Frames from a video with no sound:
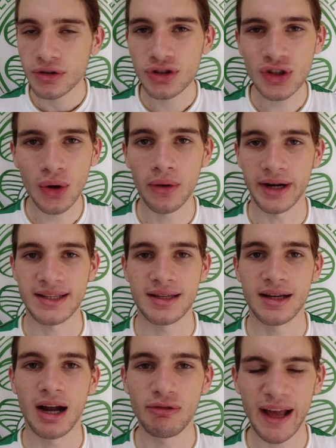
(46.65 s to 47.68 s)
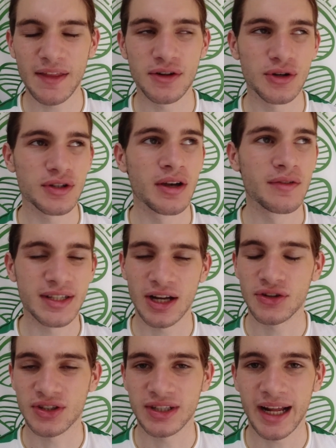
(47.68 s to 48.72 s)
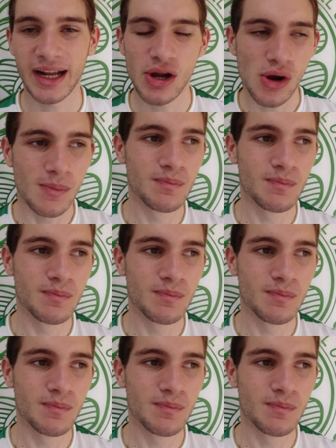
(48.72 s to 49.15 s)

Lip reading: stories around the news for Celtic today.